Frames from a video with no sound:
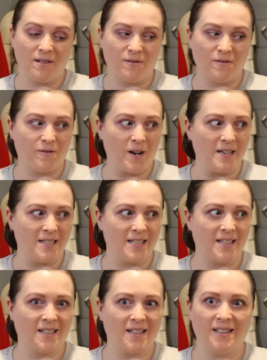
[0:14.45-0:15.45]

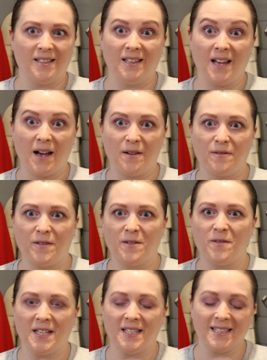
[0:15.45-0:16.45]
frantic life
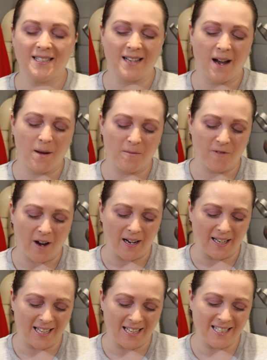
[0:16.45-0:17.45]
events. I'm
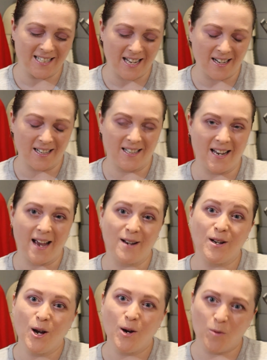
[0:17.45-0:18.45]
finally getting stuck in
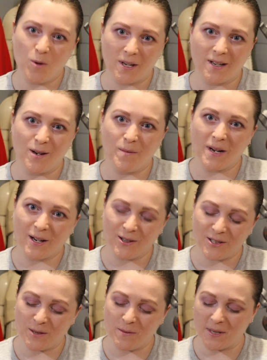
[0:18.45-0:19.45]
and working on my
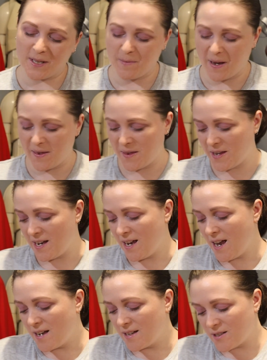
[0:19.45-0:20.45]
costume this month.
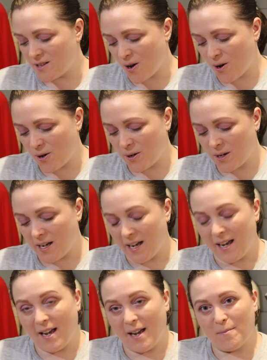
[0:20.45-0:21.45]
So
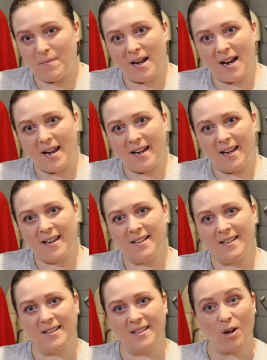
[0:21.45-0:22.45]
my
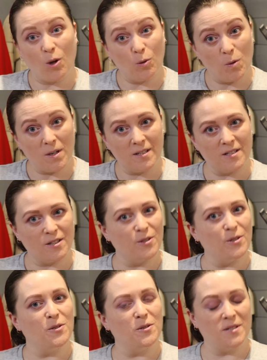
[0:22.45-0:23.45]
goal was
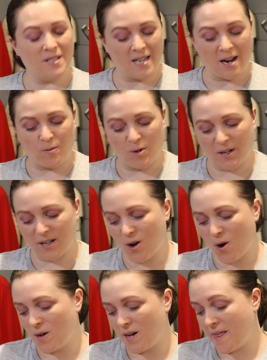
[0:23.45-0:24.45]
to start working
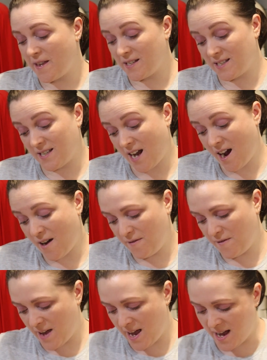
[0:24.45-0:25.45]
on the
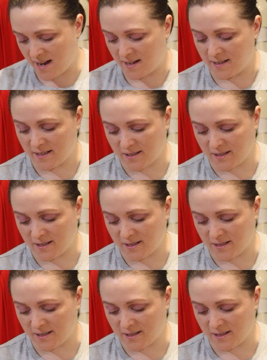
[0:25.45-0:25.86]
staff, and